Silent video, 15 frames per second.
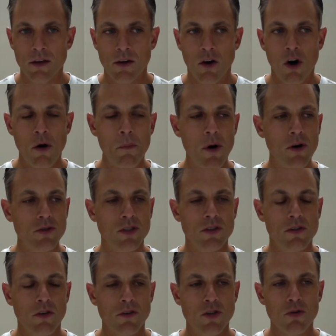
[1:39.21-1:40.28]

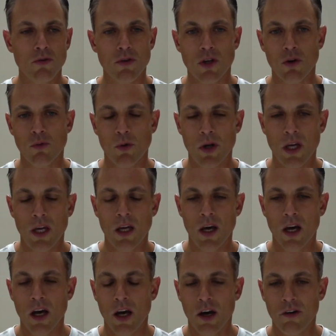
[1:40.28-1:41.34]
almost to a degree
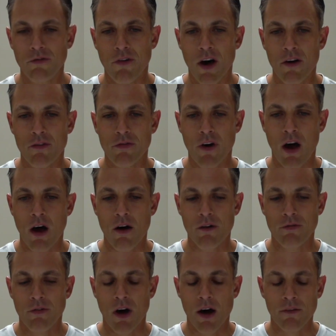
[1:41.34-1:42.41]
of
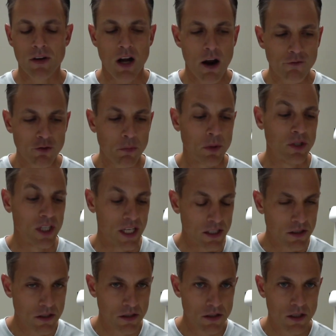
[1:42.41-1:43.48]

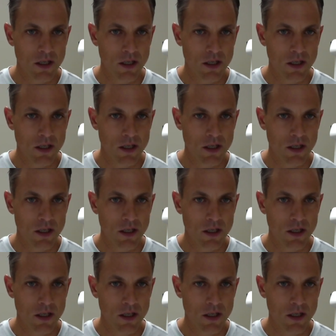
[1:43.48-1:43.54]
uncomfortableness,